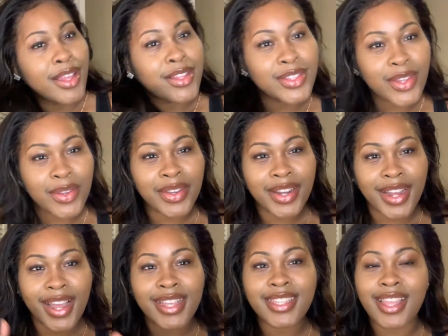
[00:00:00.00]
So you
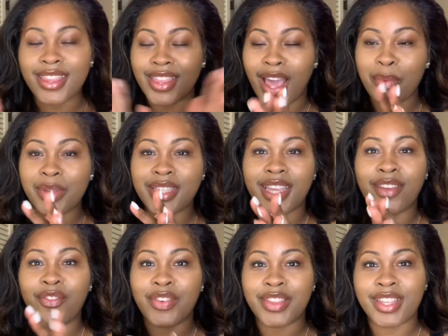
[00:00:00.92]
guys, that was
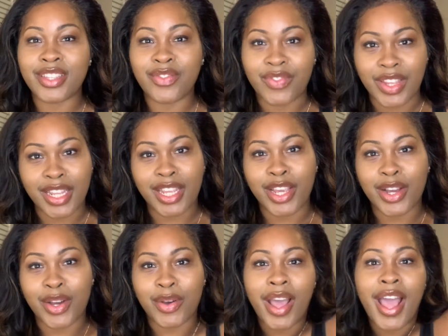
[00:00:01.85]
it for this
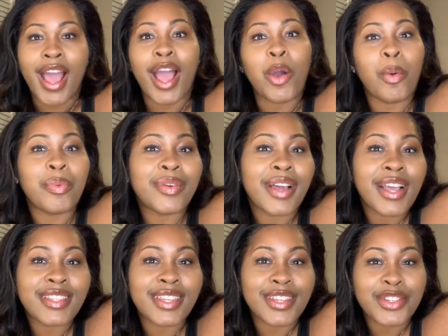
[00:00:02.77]
video. I hope you
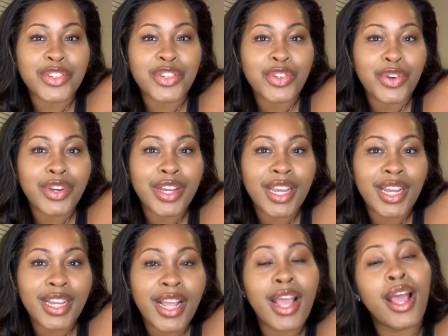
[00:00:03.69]
guys
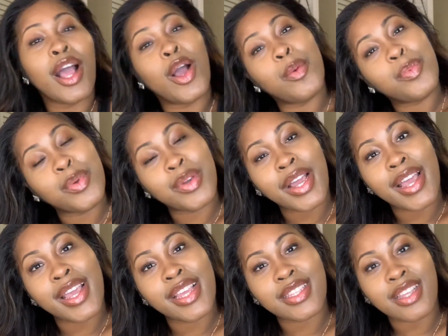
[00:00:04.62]
enjoyed. I hope you
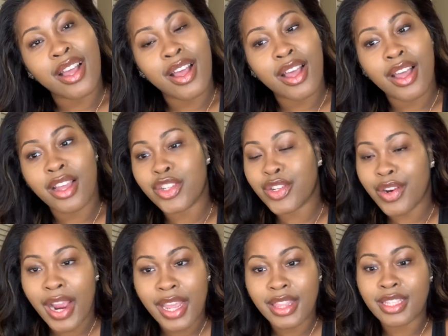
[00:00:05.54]
guys
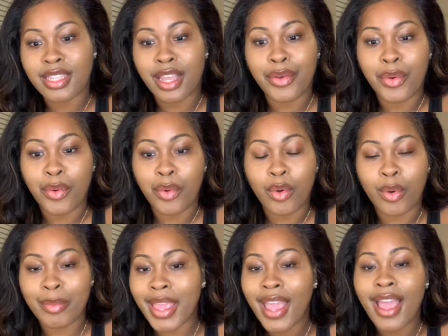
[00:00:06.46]
try this at
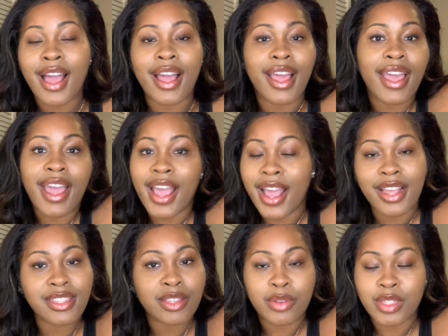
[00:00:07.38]
home. It
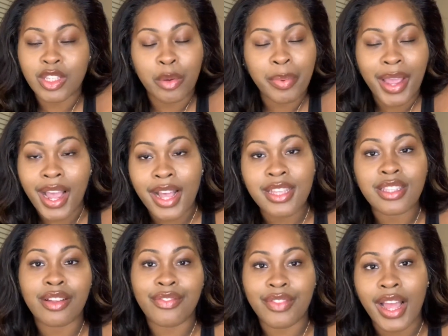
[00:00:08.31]
has surpassed
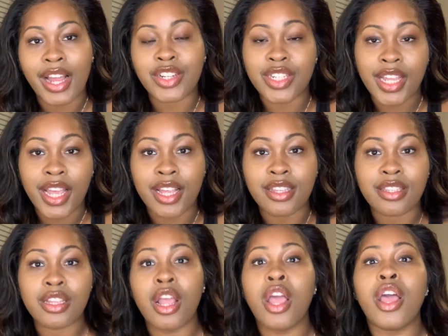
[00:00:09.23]
the flash test.
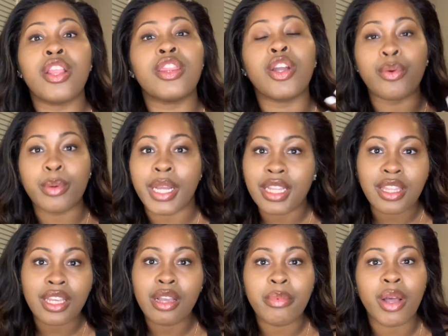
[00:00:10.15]
The great
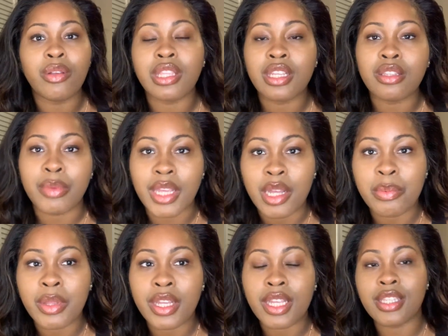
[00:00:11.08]
thing about this makeup
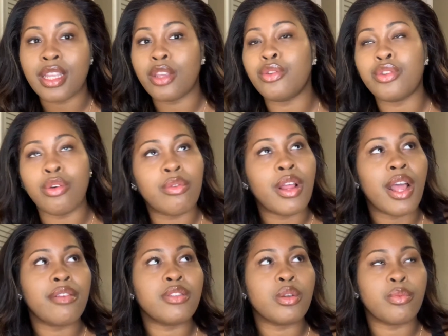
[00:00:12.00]
look is that you don't
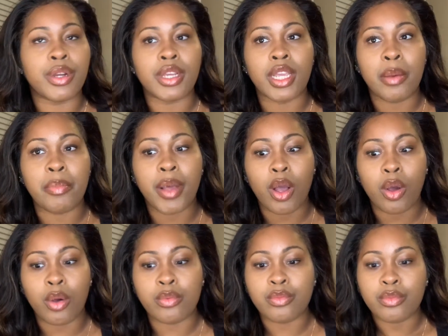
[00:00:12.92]
have to worry
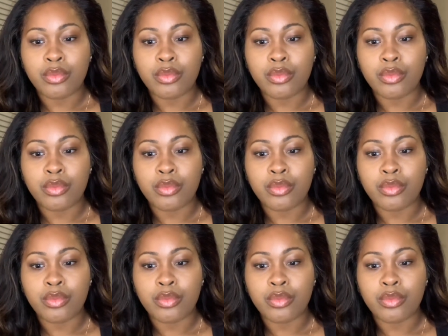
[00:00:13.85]
about